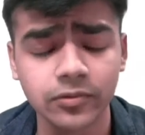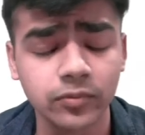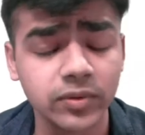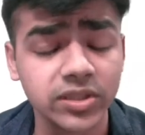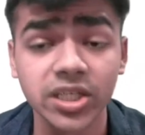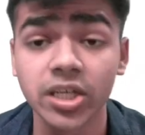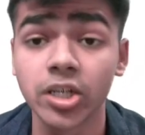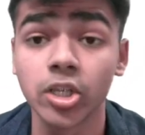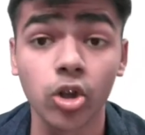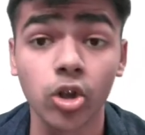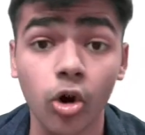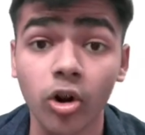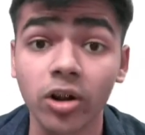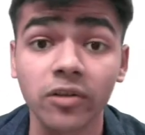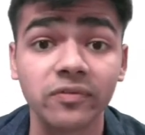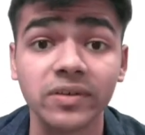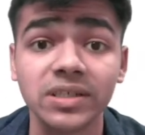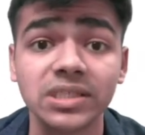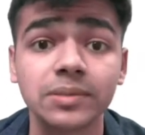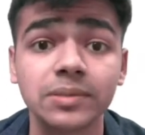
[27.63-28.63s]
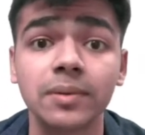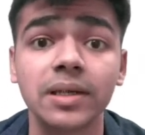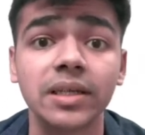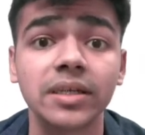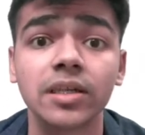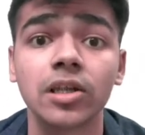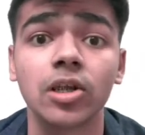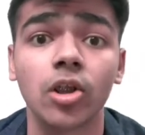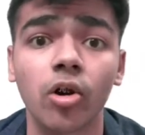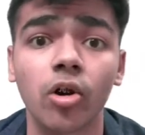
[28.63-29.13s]
which are not feasible in
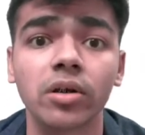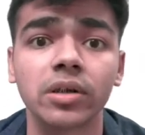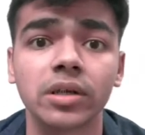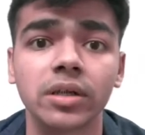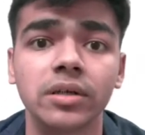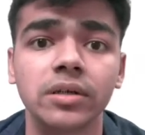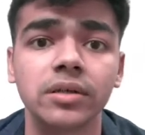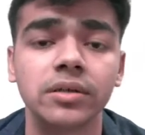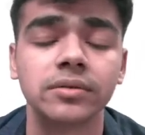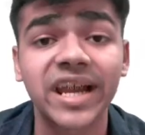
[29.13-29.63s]
the long run.